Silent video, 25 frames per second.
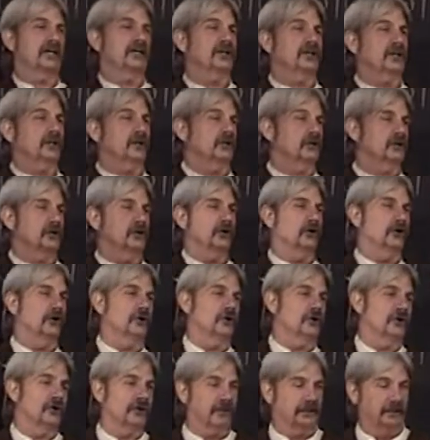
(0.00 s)
into
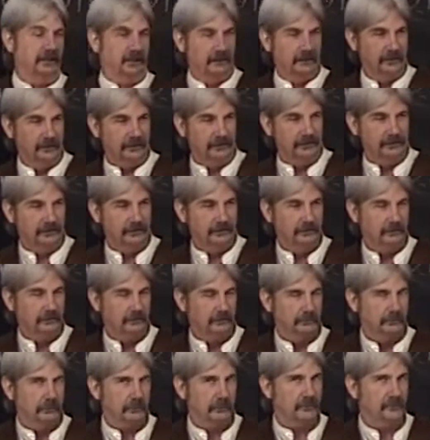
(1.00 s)
glory
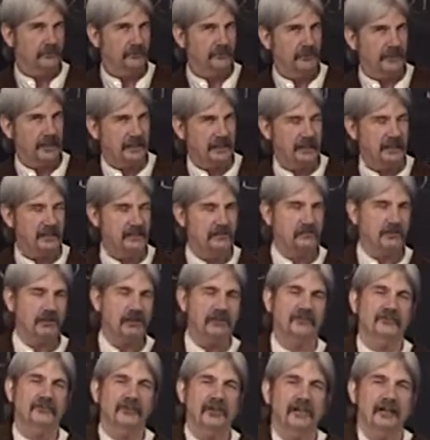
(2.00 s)
that doesn't
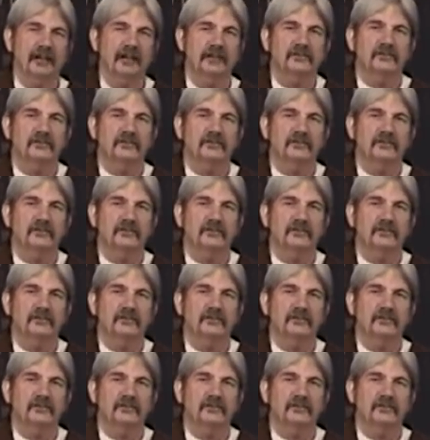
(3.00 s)
really sound